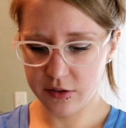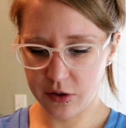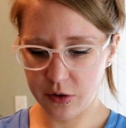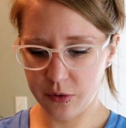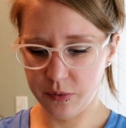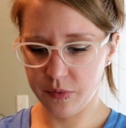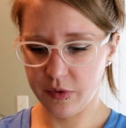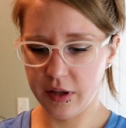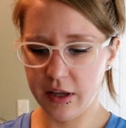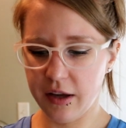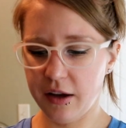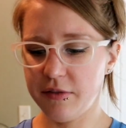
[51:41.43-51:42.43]
So
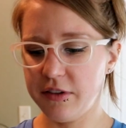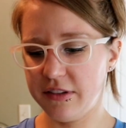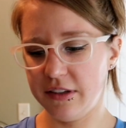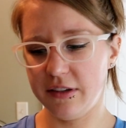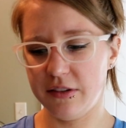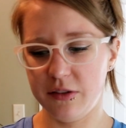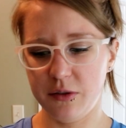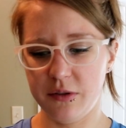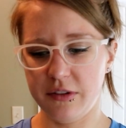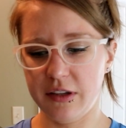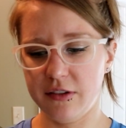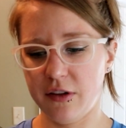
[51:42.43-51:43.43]
obviously as
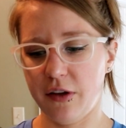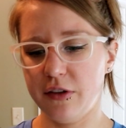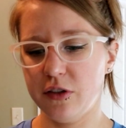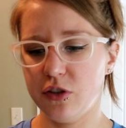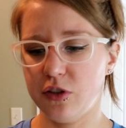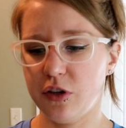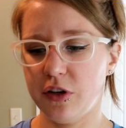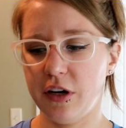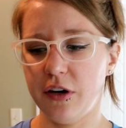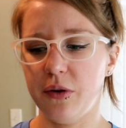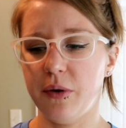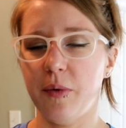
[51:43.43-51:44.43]
soon as I saw this
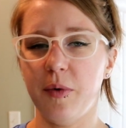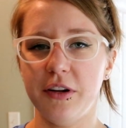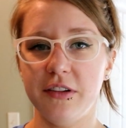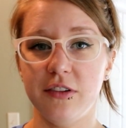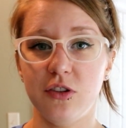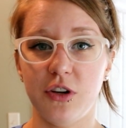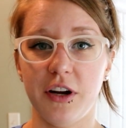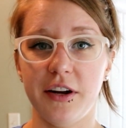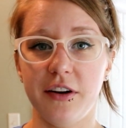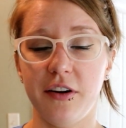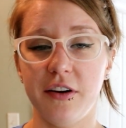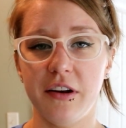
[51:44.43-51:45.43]
shirt, I knew I wanted to
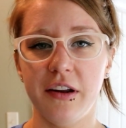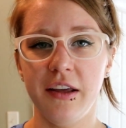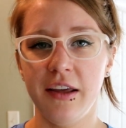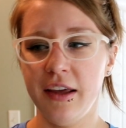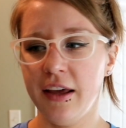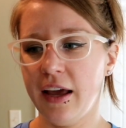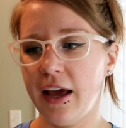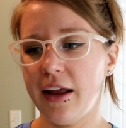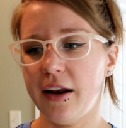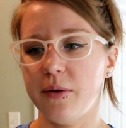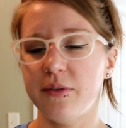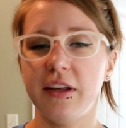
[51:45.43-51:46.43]
try it on,
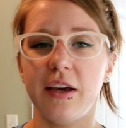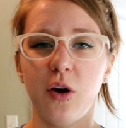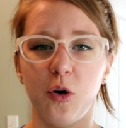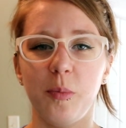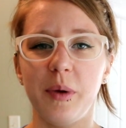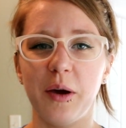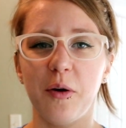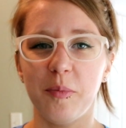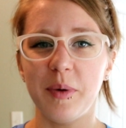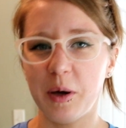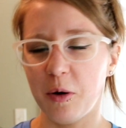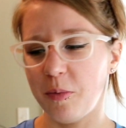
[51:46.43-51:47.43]
and I was like hoping
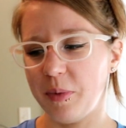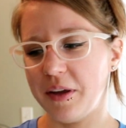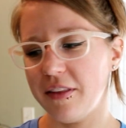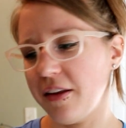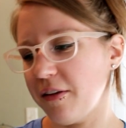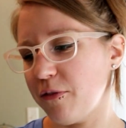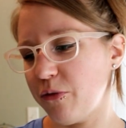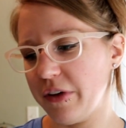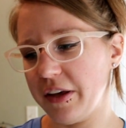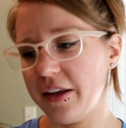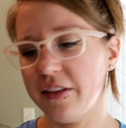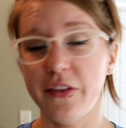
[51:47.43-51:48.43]
that it
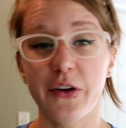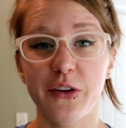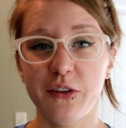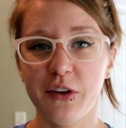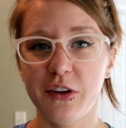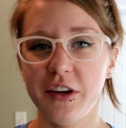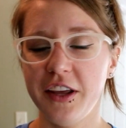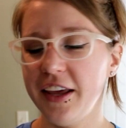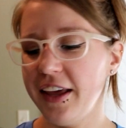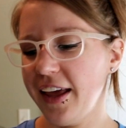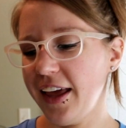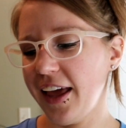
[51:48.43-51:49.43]
fit and looked good,
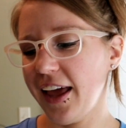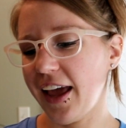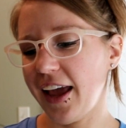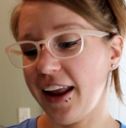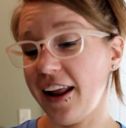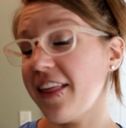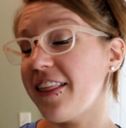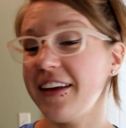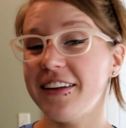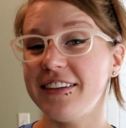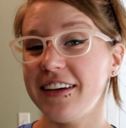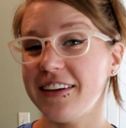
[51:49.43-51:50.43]
and I
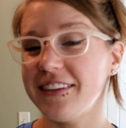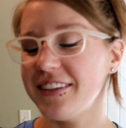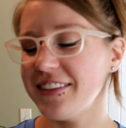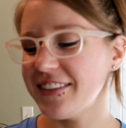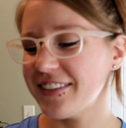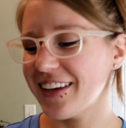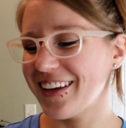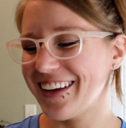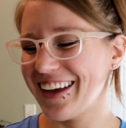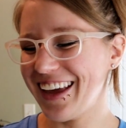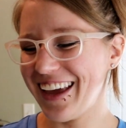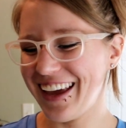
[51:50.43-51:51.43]
think it does.
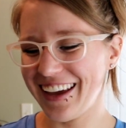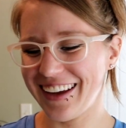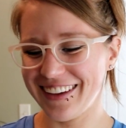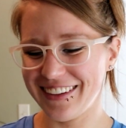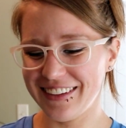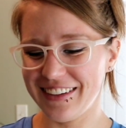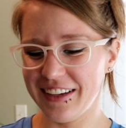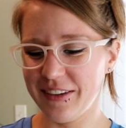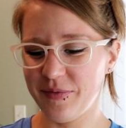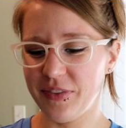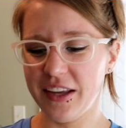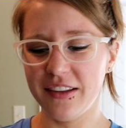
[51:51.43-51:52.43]
And
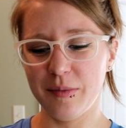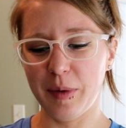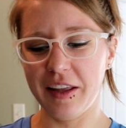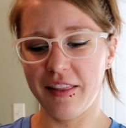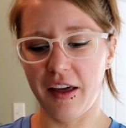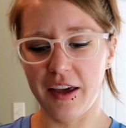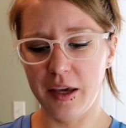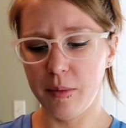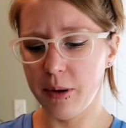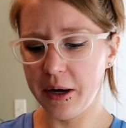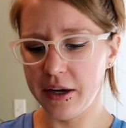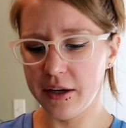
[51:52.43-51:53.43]
it's by Lucky
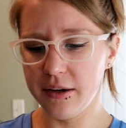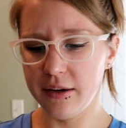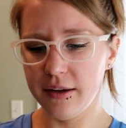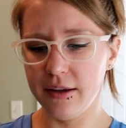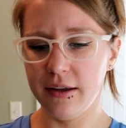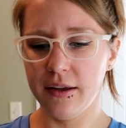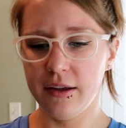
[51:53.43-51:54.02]
Brand.